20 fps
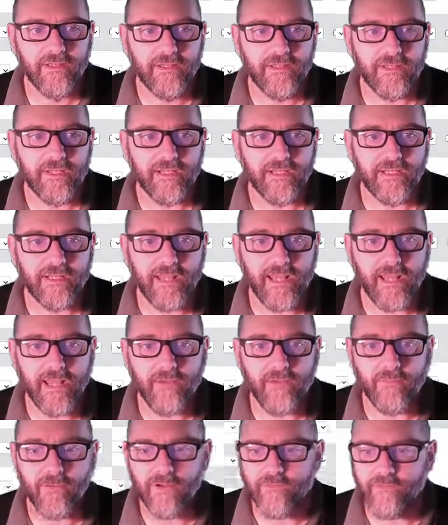in the
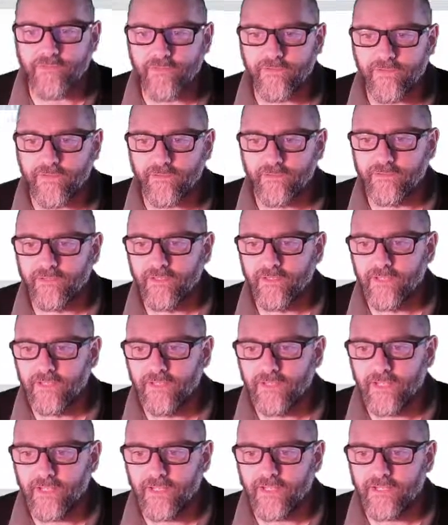A1 field
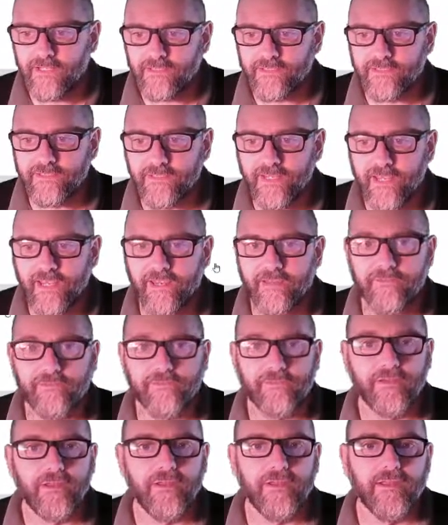and hit
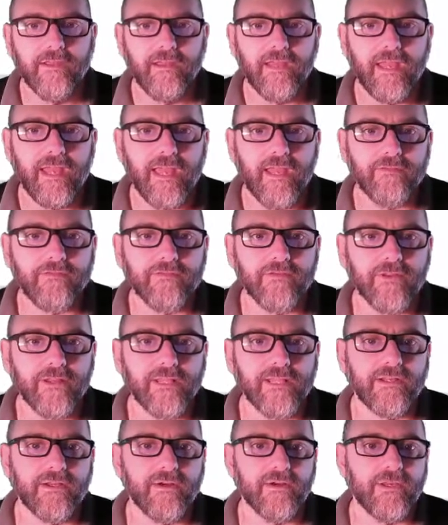save, after I
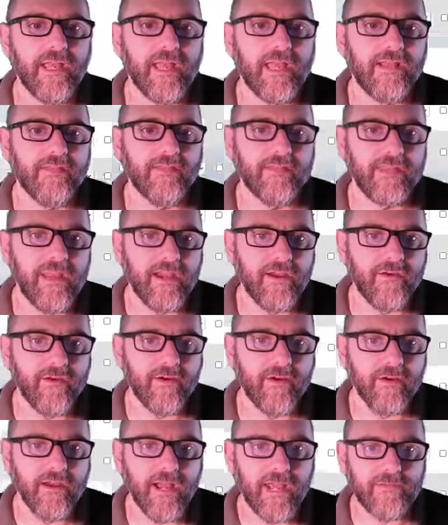click OK on the
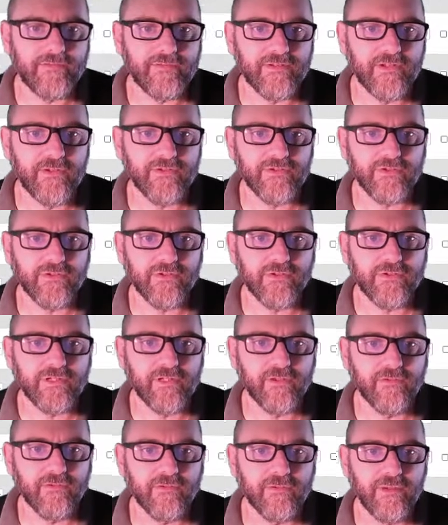error, I have to go
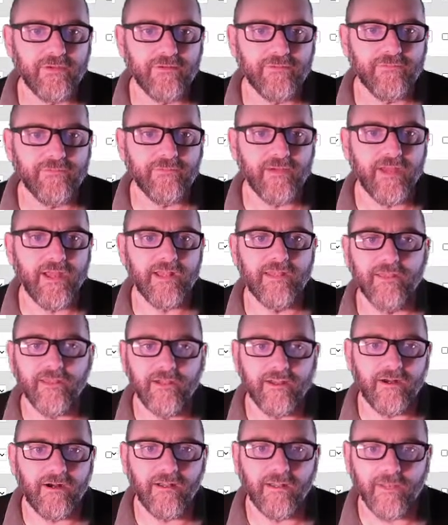searching through here to find the
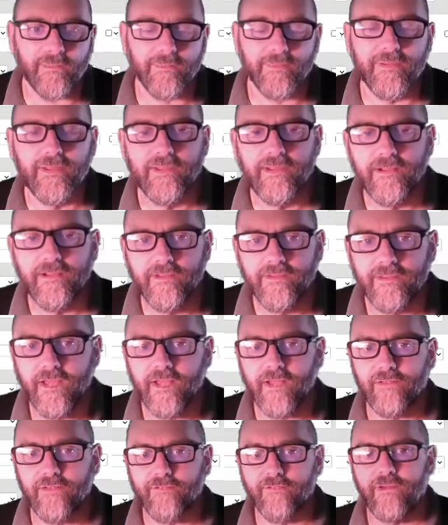column,
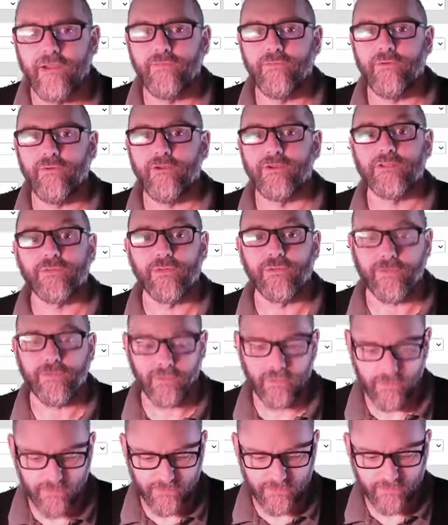find where it's put the
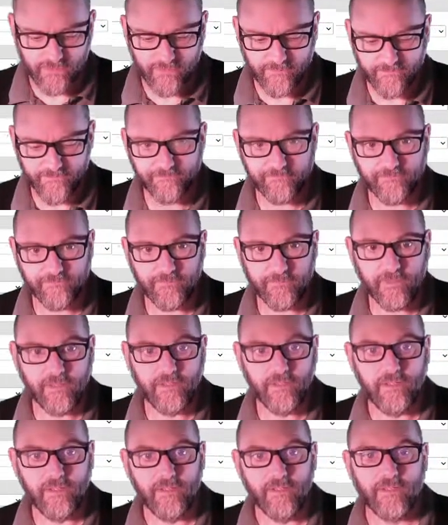cursor.
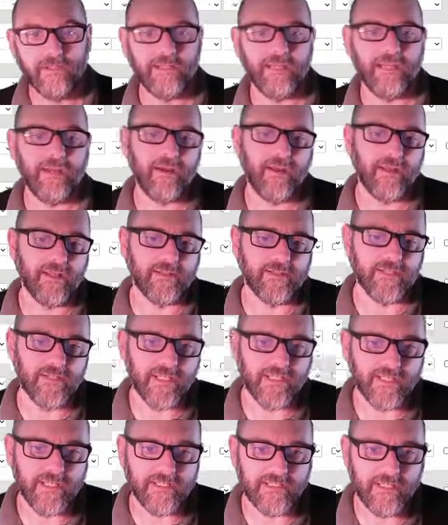Now I can
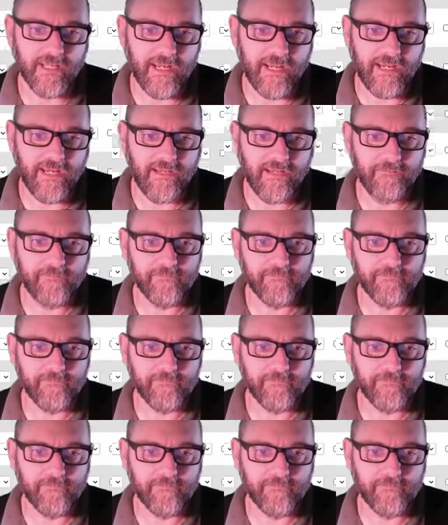change that to 80,